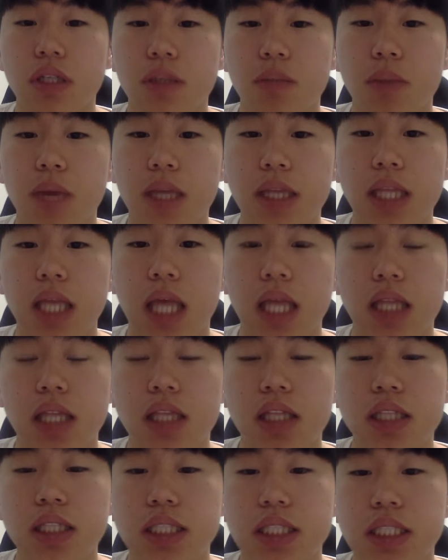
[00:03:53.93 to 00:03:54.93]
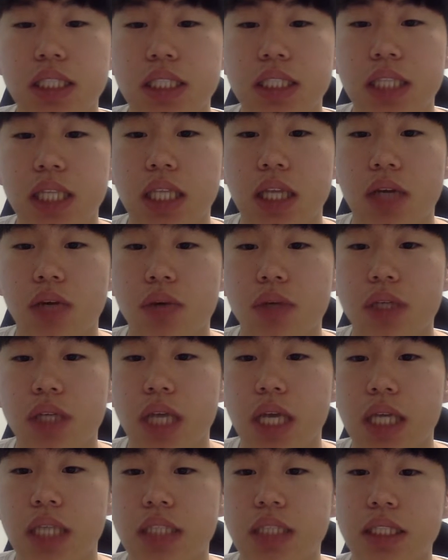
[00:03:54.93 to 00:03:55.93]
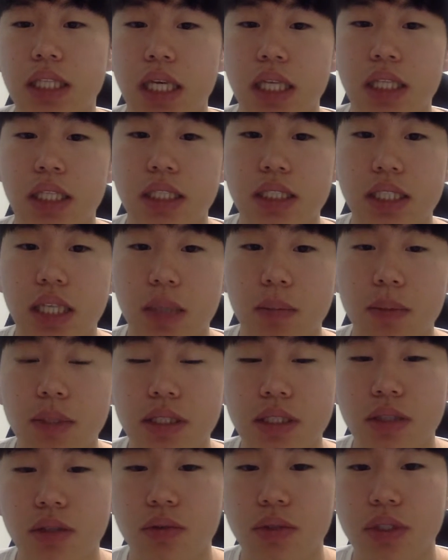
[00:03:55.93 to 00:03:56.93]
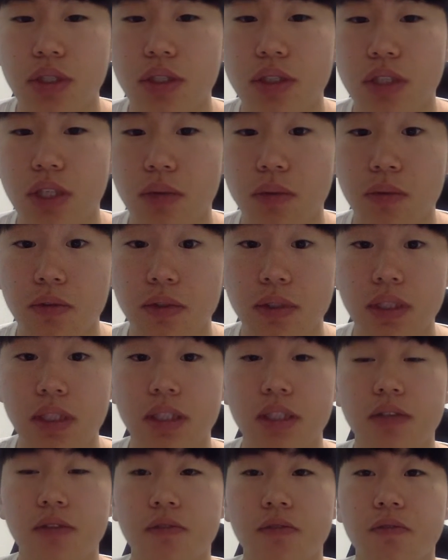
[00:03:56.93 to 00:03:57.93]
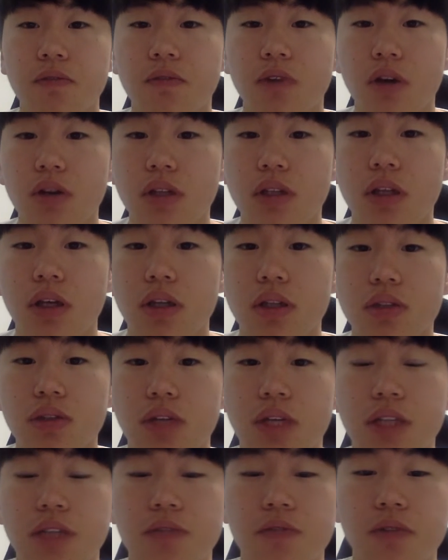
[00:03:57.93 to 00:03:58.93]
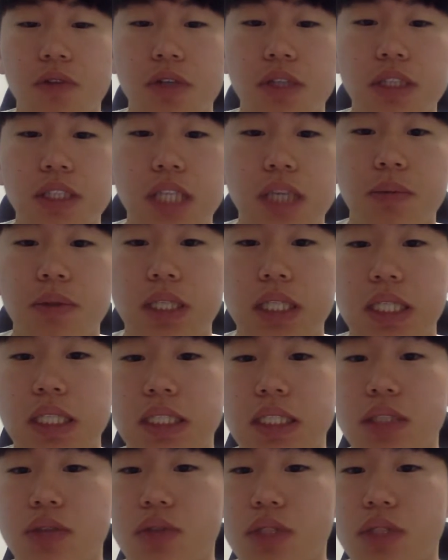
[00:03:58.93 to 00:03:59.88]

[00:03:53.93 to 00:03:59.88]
Meta-analysis that aggregates and examines the results of 147 existing